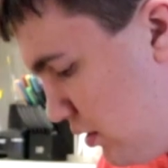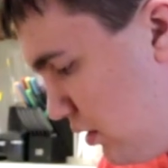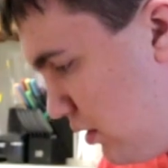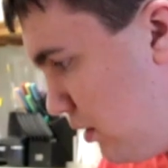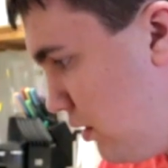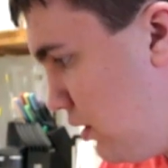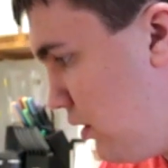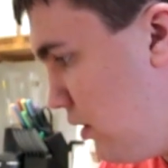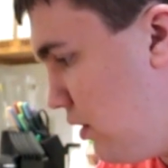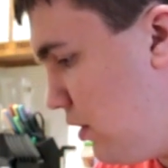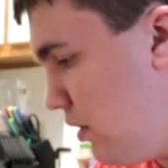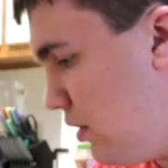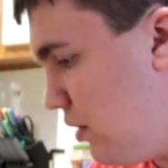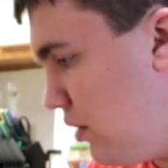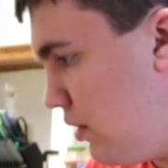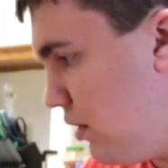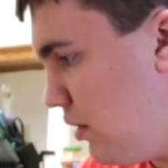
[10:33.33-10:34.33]

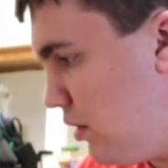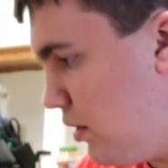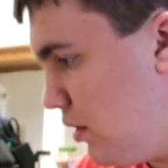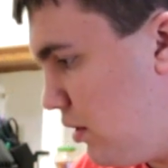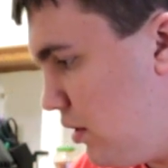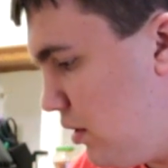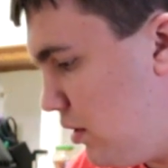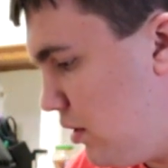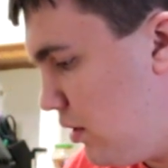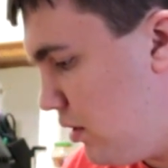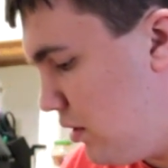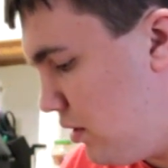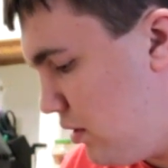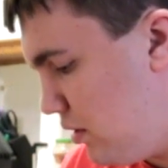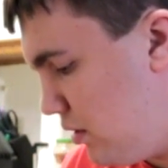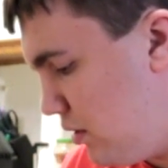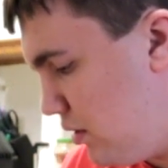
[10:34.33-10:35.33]

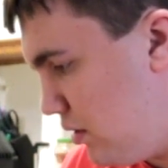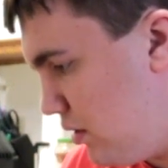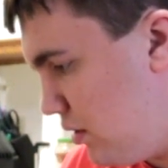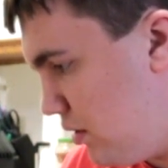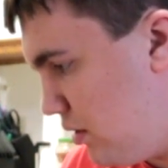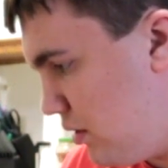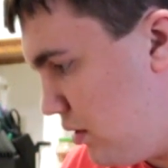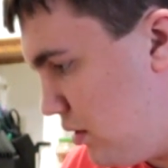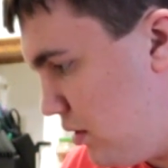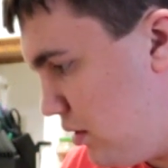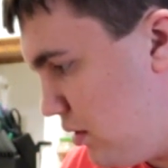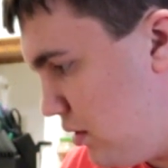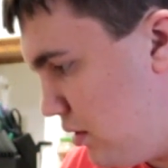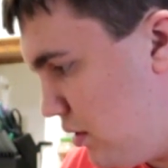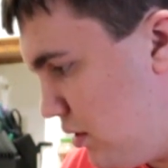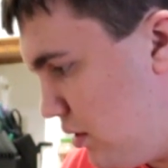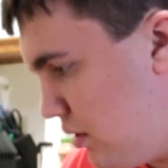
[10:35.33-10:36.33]

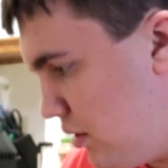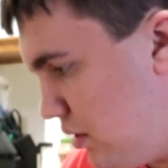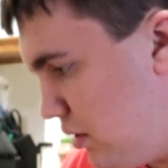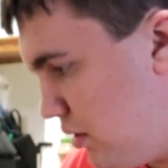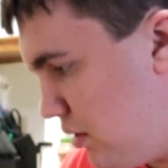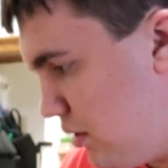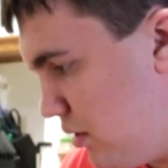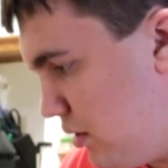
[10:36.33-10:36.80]
No one is speaking in this clip.